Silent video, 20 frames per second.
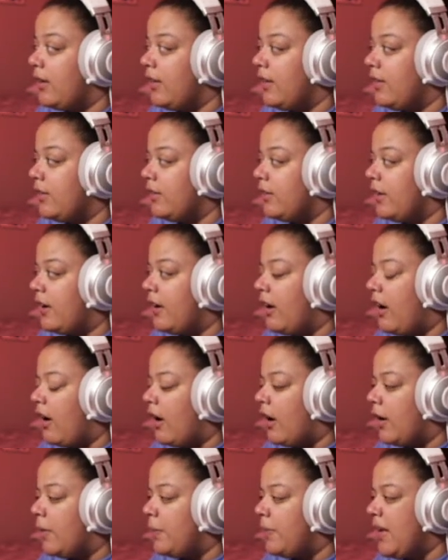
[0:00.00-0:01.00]
there
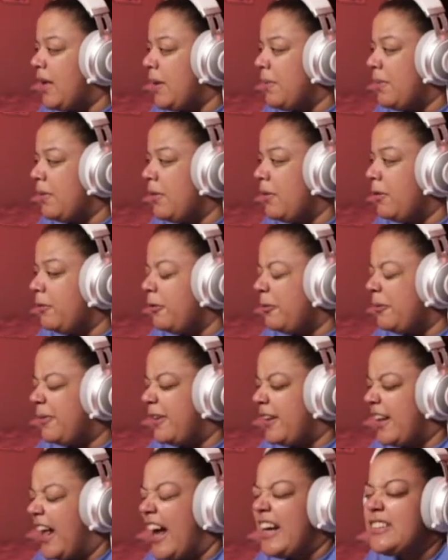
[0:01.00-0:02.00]
are people from the
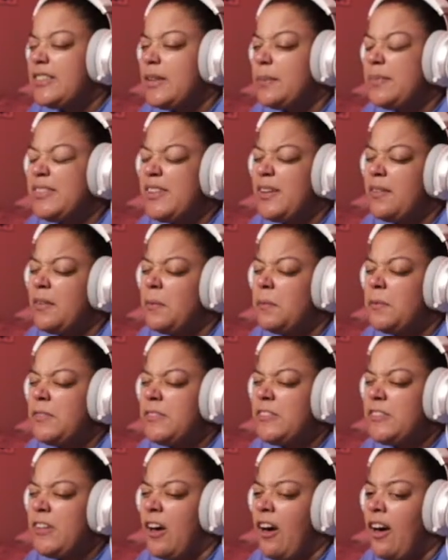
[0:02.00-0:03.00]
last episode that we
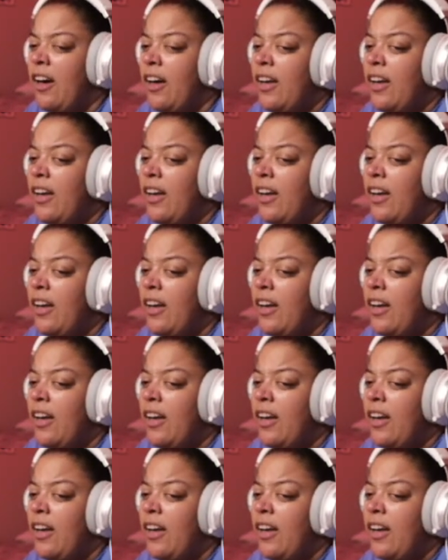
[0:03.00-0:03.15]
saw